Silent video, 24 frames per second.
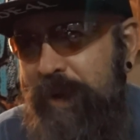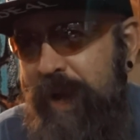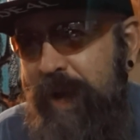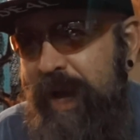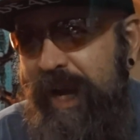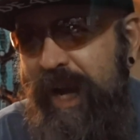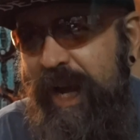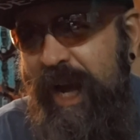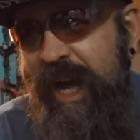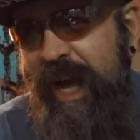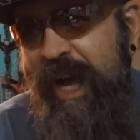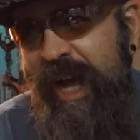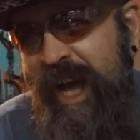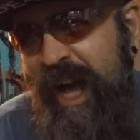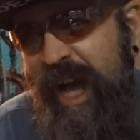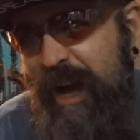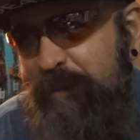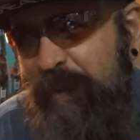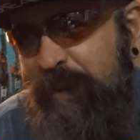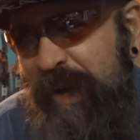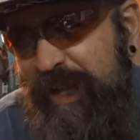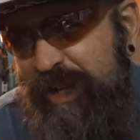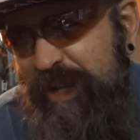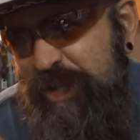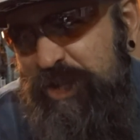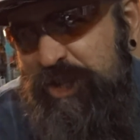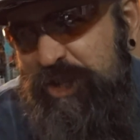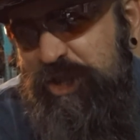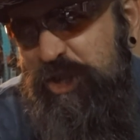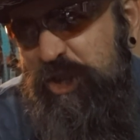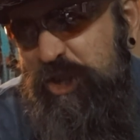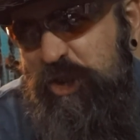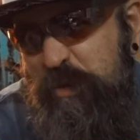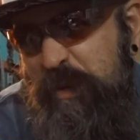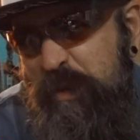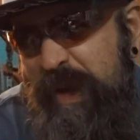like
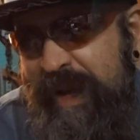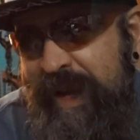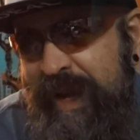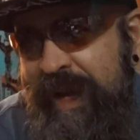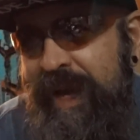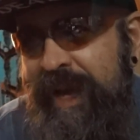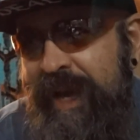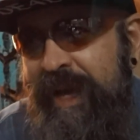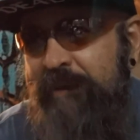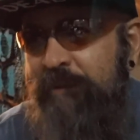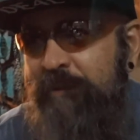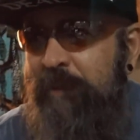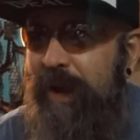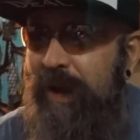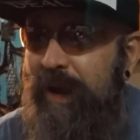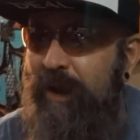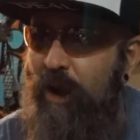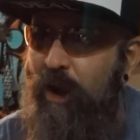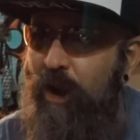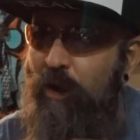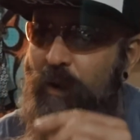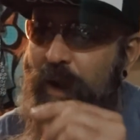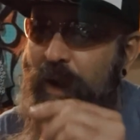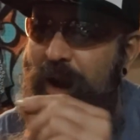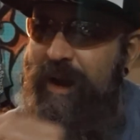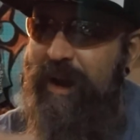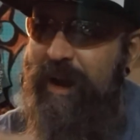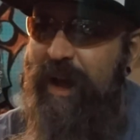zooming in. I'm like, all right,